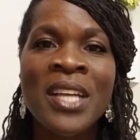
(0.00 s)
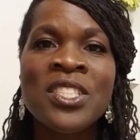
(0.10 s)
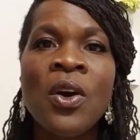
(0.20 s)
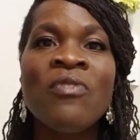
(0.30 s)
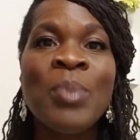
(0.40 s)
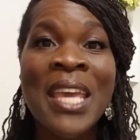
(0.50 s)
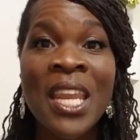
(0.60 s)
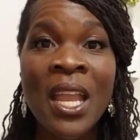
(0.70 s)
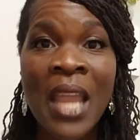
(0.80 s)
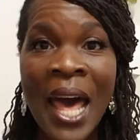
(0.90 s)
So I've been
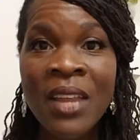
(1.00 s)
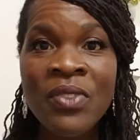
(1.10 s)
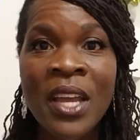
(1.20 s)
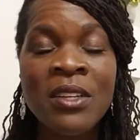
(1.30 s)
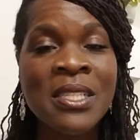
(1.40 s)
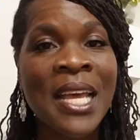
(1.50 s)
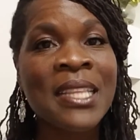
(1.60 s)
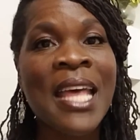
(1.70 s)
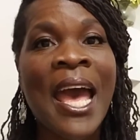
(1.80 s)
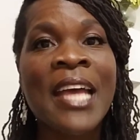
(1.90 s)
getting a lot of letters
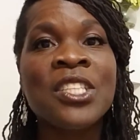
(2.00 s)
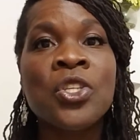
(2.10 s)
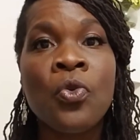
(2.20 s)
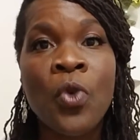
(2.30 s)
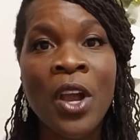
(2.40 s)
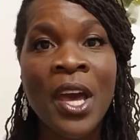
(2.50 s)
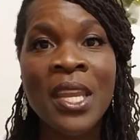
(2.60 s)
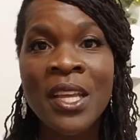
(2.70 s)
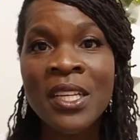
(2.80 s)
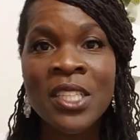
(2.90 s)
like that. So we're
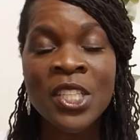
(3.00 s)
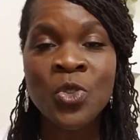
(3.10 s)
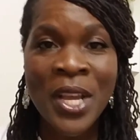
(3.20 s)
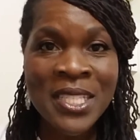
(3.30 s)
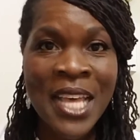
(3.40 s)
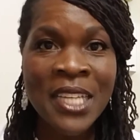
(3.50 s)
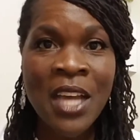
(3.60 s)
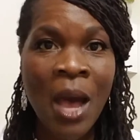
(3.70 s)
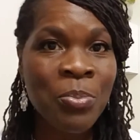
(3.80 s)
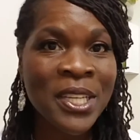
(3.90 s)
gonna address that
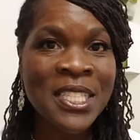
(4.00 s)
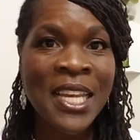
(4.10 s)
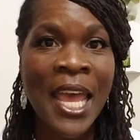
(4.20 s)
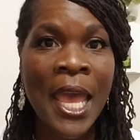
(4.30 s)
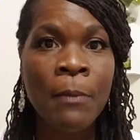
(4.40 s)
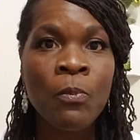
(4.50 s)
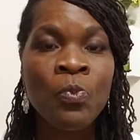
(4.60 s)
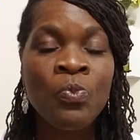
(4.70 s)
topic today.